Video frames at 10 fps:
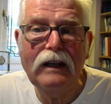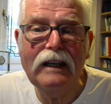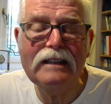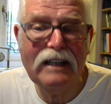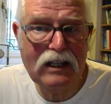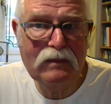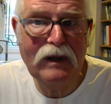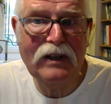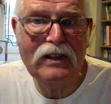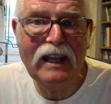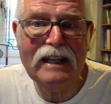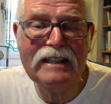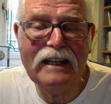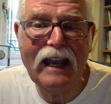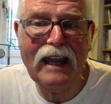it's his birthday
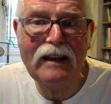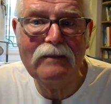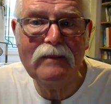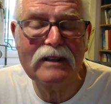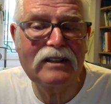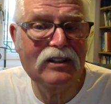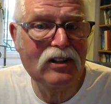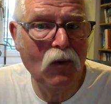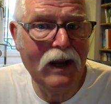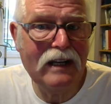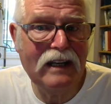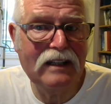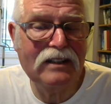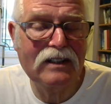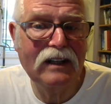today. My sister
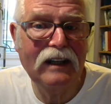Wendy's